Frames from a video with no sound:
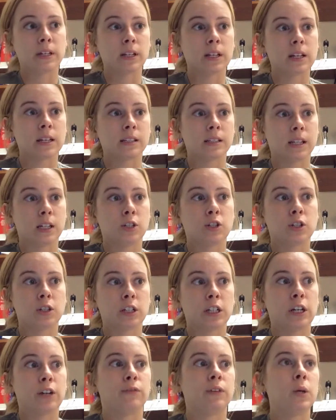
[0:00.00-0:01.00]

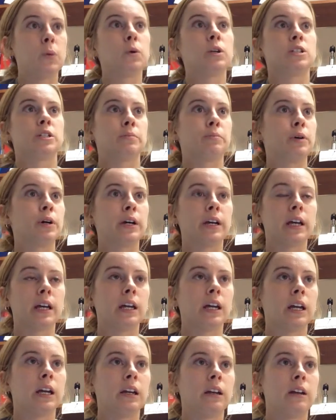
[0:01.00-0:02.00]
Essentially, if you were to put
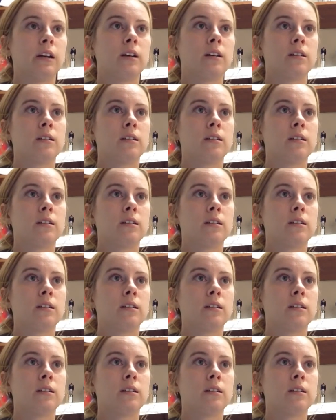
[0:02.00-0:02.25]
in